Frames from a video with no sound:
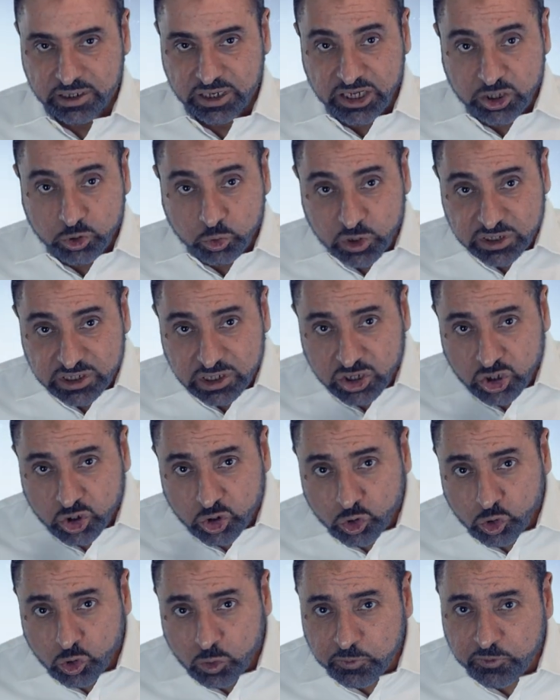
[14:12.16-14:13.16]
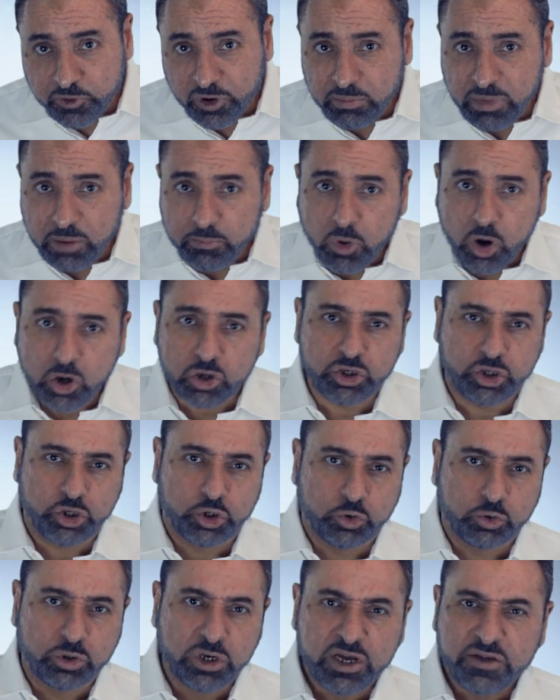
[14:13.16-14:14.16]
"It was a group from among
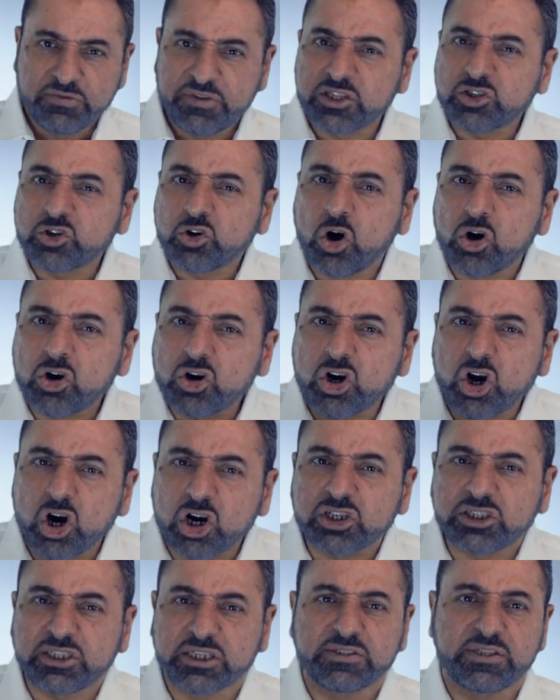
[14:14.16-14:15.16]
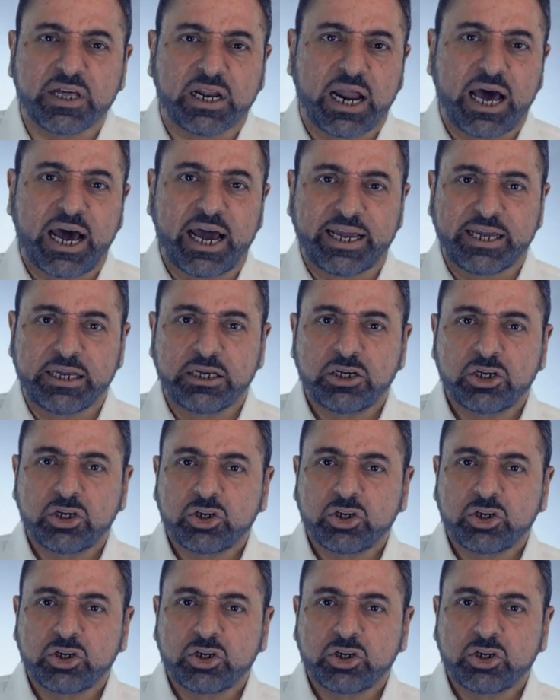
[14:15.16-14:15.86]
you that concocted the lie.